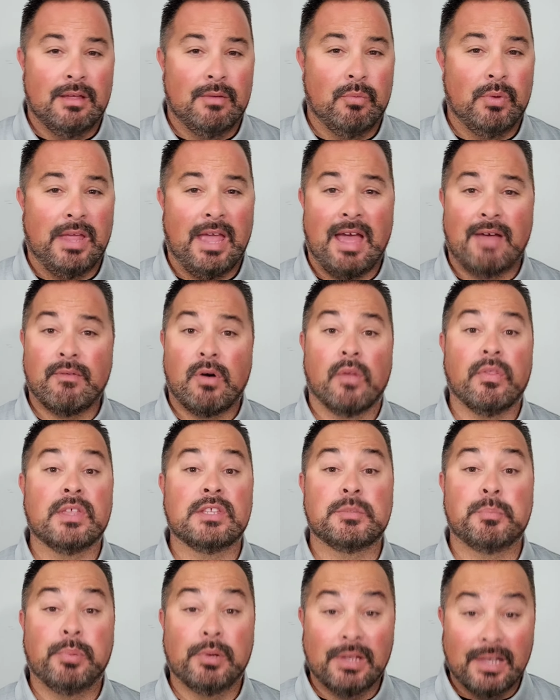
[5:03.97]
we have all
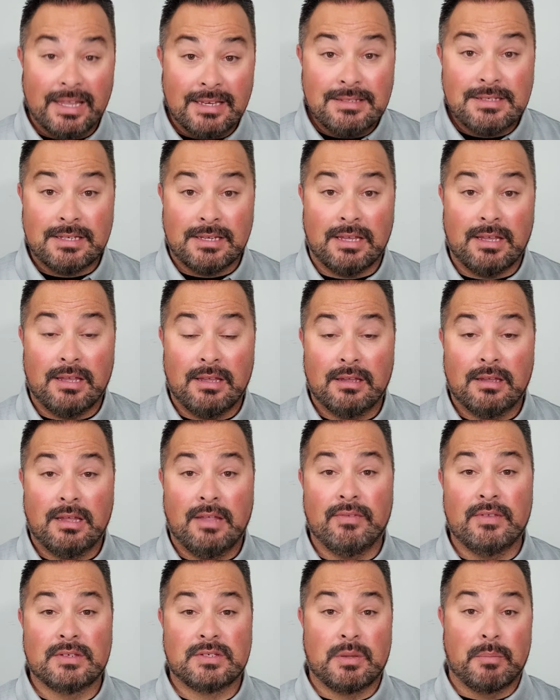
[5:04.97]
this plenty
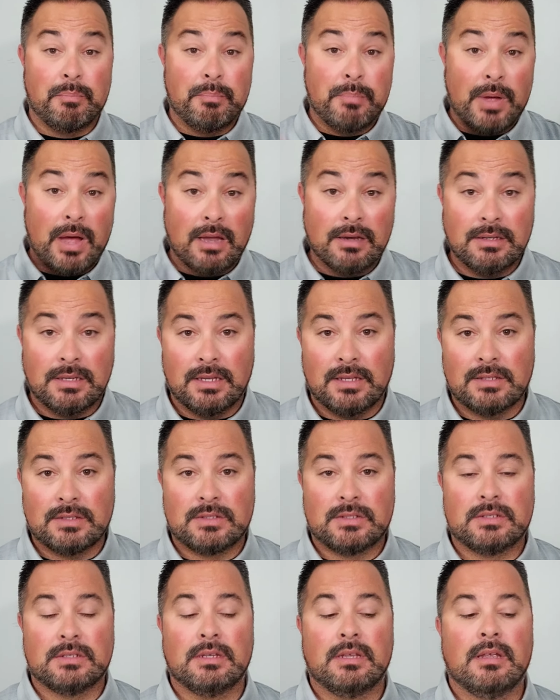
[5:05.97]
and this
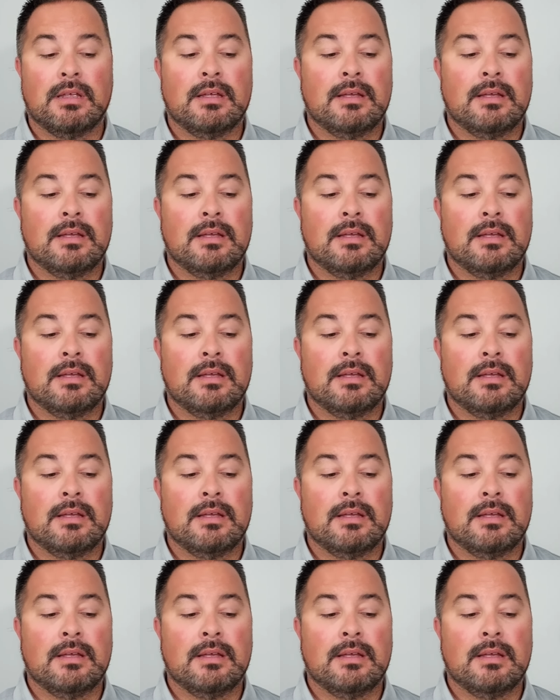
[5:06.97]
abundance,